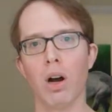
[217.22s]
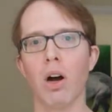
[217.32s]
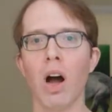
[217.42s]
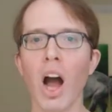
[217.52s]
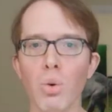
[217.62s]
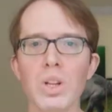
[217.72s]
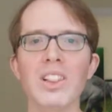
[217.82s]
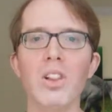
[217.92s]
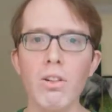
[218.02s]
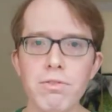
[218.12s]
I would
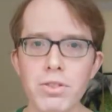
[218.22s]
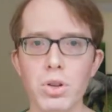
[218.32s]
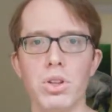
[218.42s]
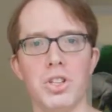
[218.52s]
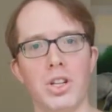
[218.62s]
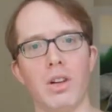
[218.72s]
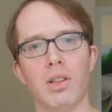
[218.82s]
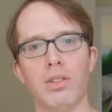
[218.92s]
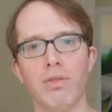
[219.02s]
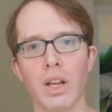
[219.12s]
love for you to share
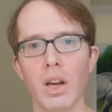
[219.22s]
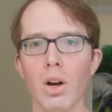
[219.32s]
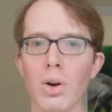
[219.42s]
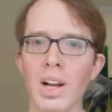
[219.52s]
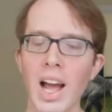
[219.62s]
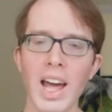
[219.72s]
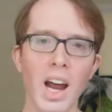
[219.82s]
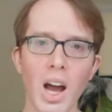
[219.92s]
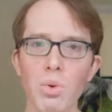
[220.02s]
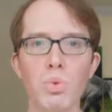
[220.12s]
this video,
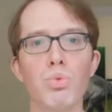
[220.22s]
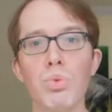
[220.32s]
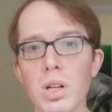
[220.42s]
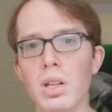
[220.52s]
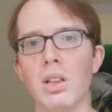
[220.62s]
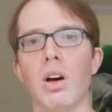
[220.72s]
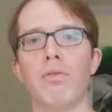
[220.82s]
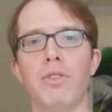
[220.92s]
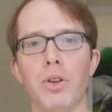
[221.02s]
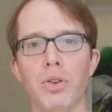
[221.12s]
and I would really
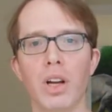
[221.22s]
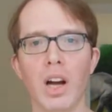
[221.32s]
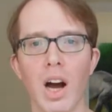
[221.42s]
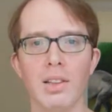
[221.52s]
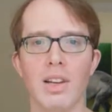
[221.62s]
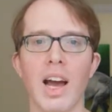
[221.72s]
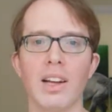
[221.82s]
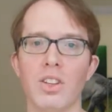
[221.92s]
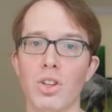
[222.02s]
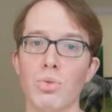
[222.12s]
love for you to
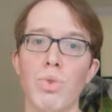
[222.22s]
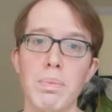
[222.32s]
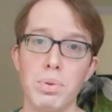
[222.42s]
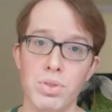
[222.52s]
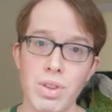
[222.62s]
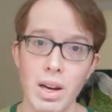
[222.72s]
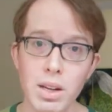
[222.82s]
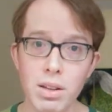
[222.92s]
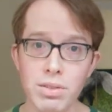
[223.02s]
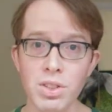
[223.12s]
contact your
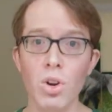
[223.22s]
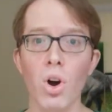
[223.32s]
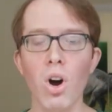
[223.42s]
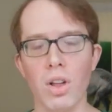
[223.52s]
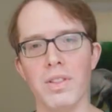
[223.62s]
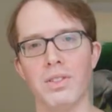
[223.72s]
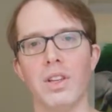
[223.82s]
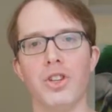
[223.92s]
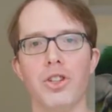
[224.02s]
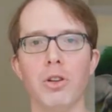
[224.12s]
representatives on
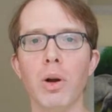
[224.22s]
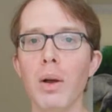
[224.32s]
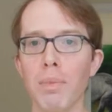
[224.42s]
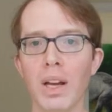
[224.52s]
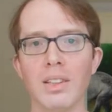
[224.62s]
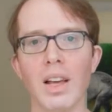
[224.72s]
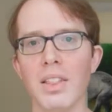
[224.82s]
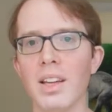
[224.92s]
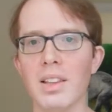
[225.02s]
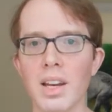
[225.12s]
this issue, because I
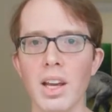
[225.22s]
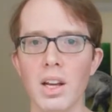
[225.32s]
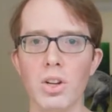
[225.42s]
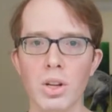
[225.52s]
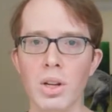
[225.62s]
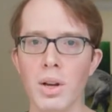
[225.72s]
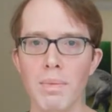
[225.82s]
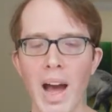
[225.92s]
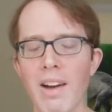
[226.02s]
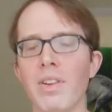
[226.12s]
think that it could
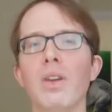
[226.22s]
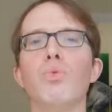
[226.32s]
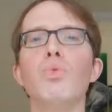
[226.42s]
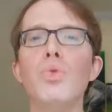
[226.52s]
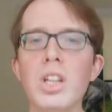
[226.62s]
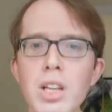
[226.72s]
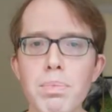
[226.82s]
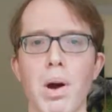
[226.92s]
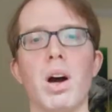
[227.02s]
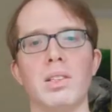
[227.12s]
have a really
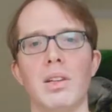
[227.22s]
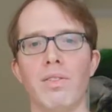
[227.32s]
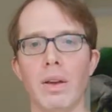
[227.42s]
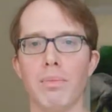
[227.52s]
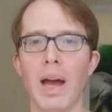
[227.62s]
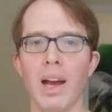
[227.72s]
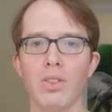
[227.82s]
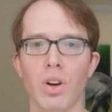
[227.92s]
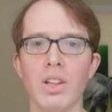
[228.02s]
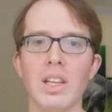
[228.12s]
positive
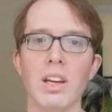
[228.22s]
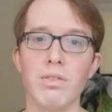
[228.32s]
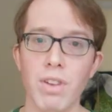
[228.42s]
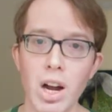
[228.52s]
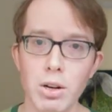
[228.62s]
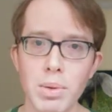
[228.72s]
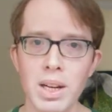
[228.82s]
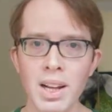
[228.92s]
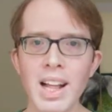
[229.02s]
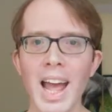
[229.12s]
impact on the environment